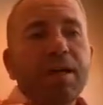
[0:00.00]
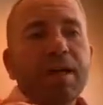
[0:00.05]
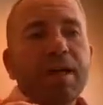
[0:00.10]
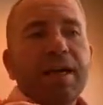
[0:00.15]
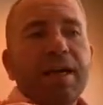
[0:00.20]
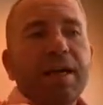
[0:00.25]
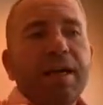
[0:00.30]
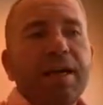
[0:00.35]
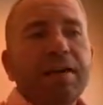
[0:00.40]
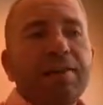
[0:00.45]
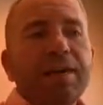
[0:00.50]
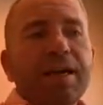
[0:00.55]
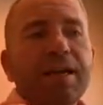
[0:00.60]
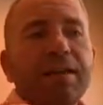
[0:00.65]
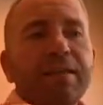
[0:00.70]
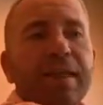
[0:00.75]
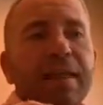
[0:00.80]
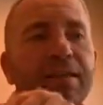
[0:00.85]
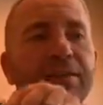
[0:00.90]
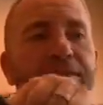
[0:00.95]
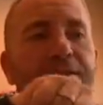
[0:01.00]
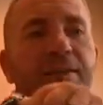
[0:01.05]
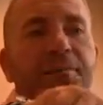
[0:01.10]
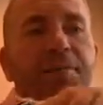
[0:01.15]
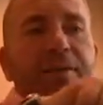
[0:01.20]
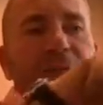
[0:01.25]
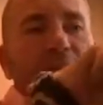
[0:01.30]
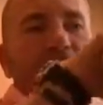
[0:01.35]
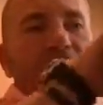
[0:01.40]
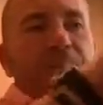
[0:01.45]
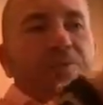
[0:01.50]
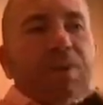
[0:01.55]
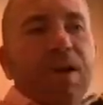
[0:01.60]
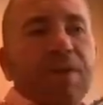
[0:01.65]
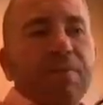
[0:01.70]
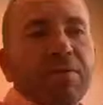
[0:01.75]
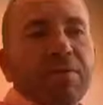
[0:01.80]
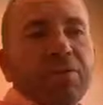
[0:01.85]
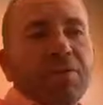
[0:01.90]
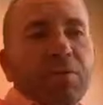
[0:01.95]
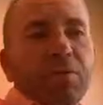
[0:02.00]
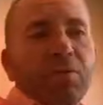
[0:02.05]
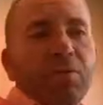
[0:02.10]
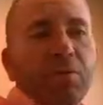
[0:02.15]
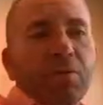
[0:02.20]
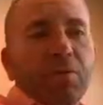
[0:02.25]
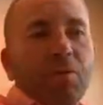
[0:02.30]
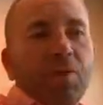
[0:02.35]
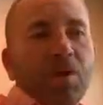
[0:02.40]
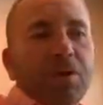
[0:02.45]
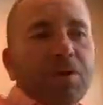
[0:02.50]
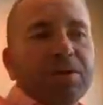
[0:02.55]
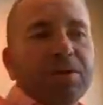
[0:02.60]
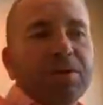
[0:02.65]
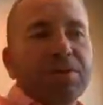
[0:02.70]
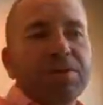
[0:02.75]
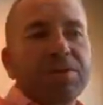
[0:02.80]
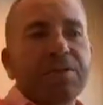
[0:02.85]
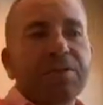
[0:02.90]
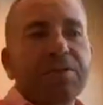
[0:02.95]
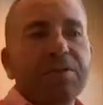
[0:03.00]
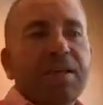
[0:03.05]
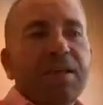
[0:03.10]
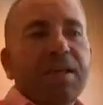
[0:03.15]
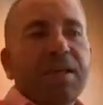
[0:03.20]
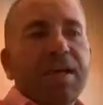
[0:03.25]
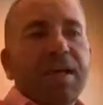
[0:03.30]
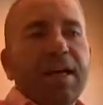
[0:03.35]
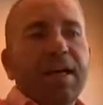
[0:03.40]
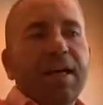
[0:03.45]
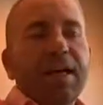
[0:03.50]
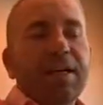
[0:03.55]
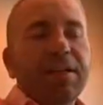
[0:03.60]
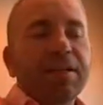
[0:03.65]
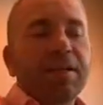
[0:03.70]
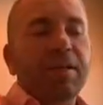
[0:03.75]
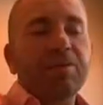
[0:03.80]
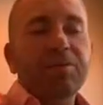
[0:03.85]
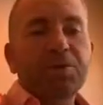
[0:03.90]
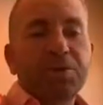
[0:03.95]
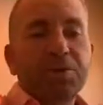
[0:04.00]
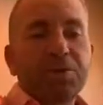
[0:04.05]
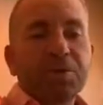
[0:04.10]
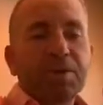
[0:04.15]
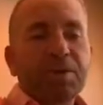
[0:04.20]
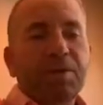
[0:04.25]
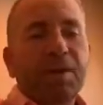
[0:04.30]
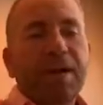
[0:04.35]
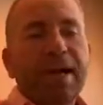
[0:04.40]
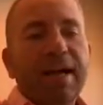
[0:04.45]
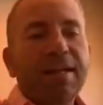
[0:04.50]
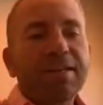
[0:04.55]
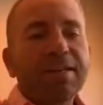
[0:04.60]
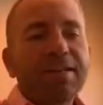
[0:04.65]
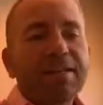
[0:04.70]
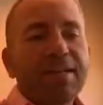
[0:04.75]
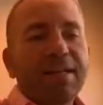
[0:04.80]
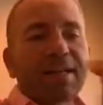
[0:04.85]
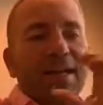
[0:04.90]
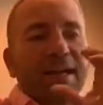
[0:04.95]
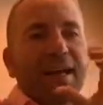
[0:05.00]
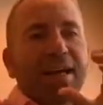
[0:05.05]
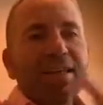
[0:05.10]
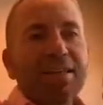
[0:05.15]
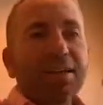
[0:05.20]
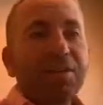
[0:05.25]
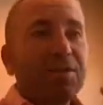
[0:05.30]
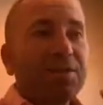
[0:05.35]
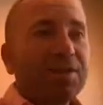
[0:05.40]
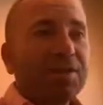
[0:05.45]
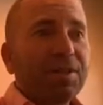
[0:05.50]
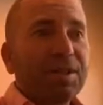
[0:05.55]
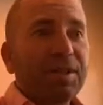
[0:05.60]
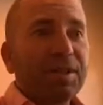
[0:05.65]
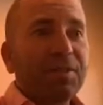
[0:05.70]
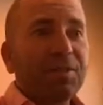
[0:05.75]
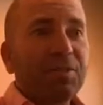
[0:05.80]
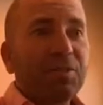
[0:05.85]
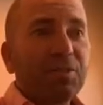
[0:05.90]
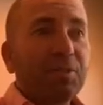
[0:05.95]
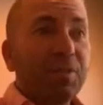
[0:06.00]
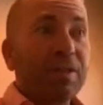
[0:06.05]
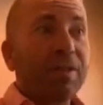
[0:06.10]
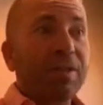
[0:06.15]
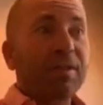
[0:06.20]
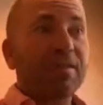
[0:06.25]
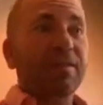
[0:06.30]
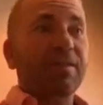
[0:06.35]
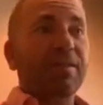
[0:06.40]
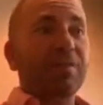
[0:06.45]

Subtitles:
And then that's something that travels through the water system and comes to your glass, and then you're going to drink it.